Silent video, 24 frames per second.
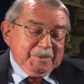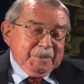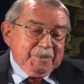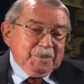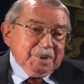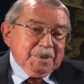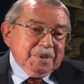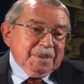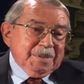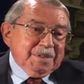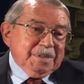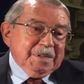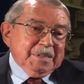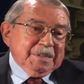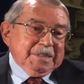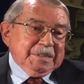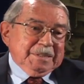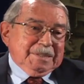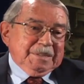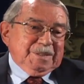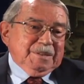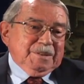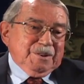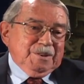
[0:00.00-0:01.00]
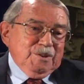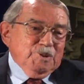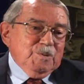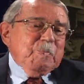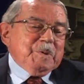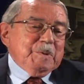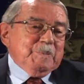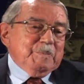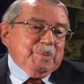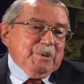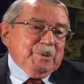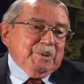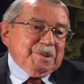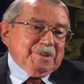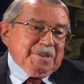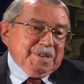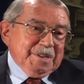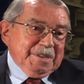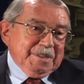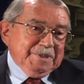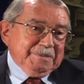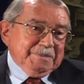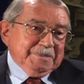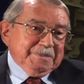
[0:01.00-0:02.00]
was the stupid
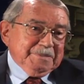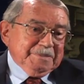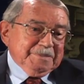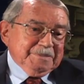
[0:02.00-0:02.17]
person